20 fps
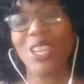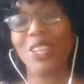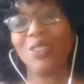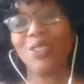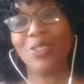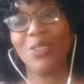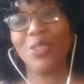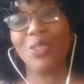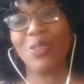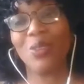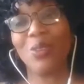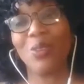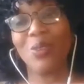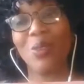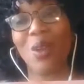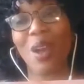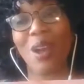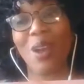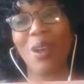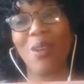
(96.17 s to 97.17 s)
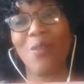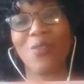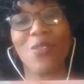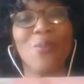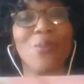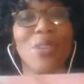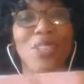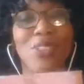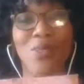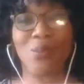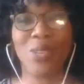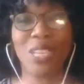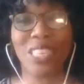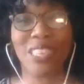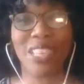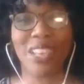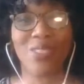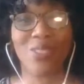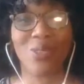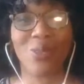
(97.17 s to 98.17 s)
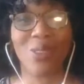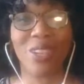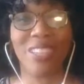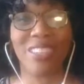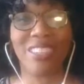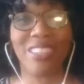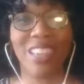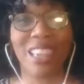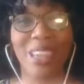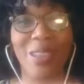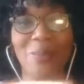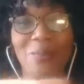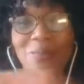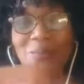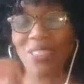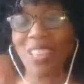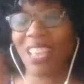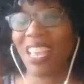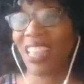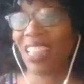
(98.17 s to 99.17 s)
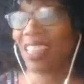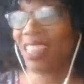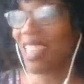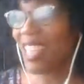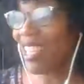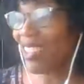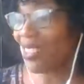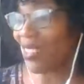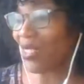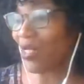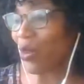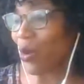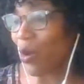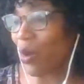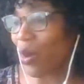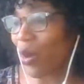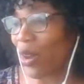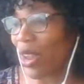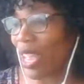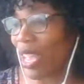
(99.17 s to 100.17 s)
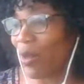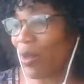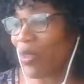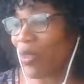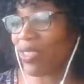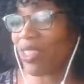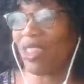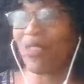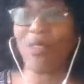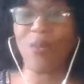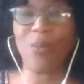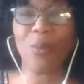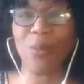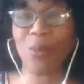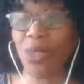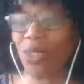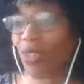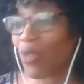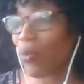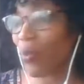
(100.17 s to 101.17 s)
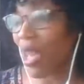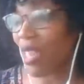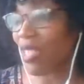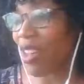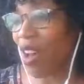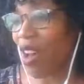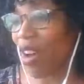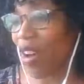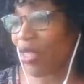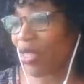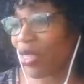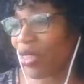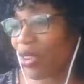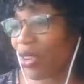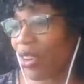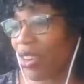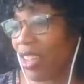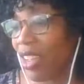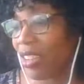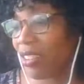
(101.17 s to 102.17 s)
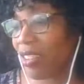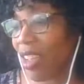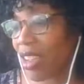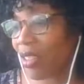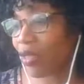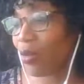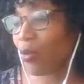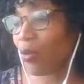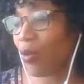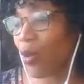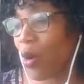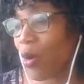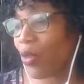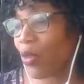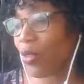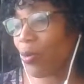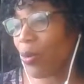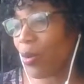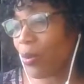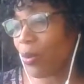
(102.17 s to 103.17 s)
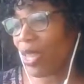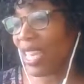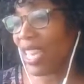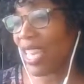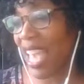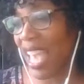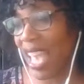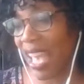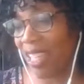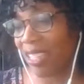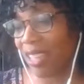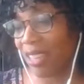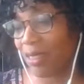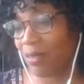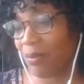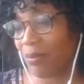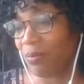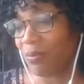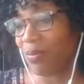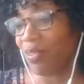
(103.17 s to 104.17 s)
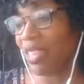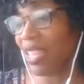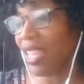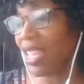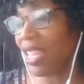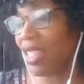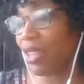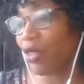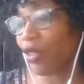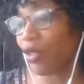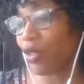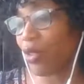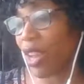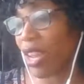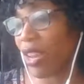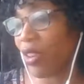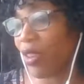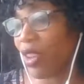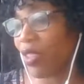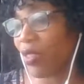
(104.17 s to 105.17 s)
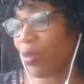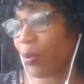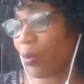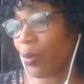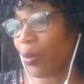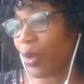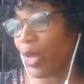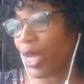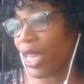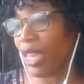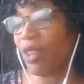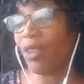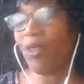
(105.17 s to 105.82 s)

for me to read that story today. This story was given permission by the author, Dr. Rosemarie Allen. The illustrator is Bree